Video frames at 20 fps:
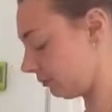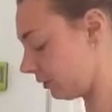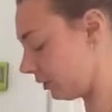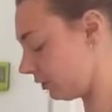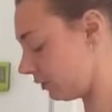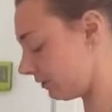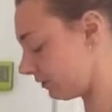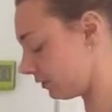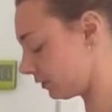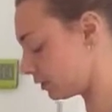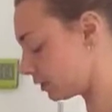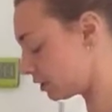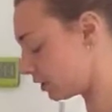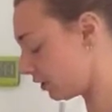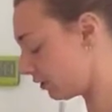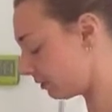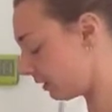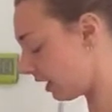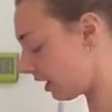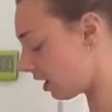Beautiful. So
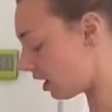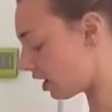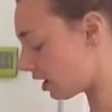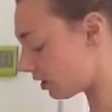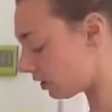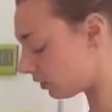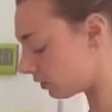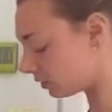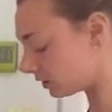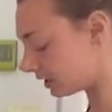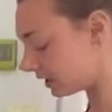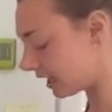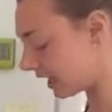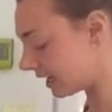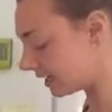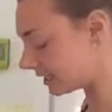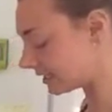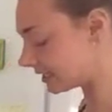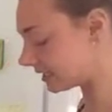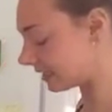they are all
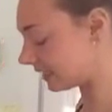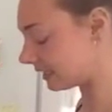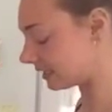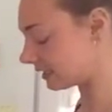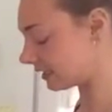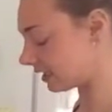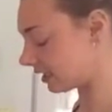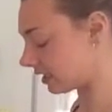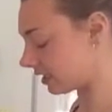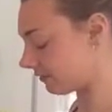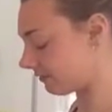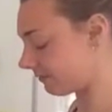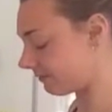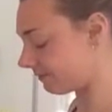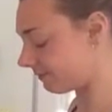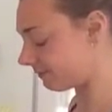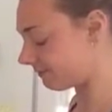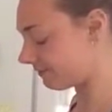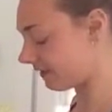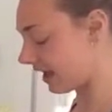nice and
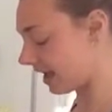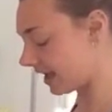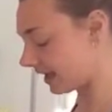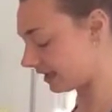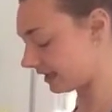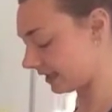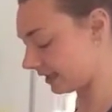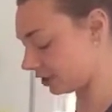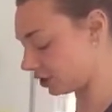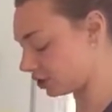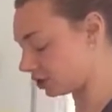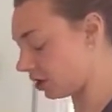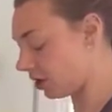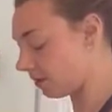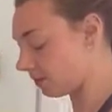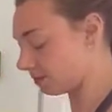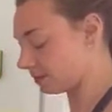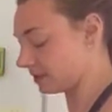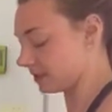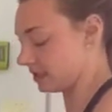finely
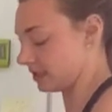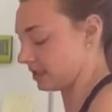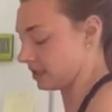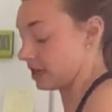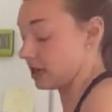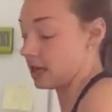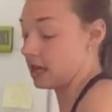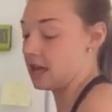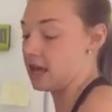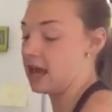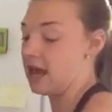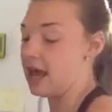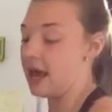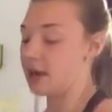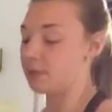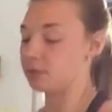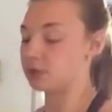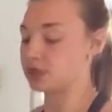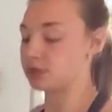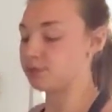chopped,
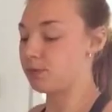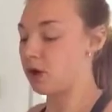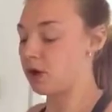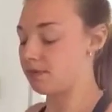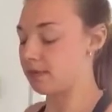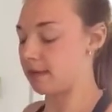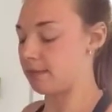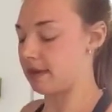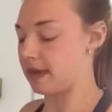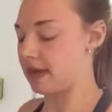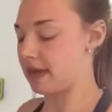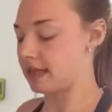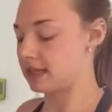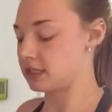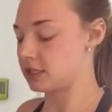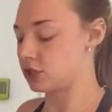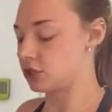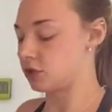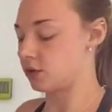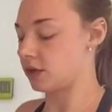and we'll just pop them in to
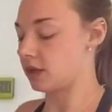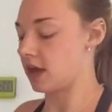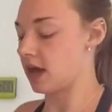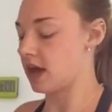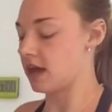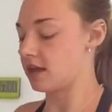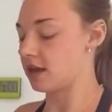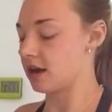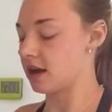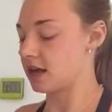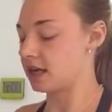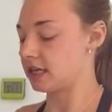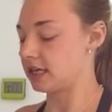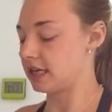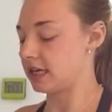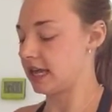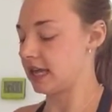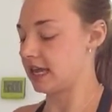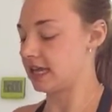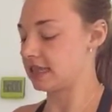join the other
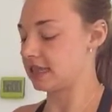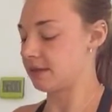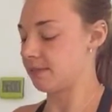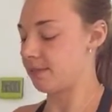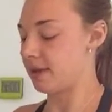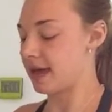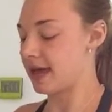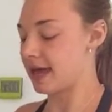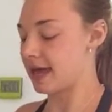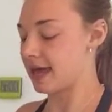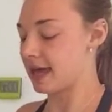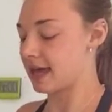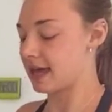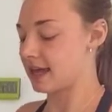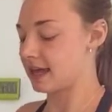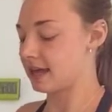onion in the pan.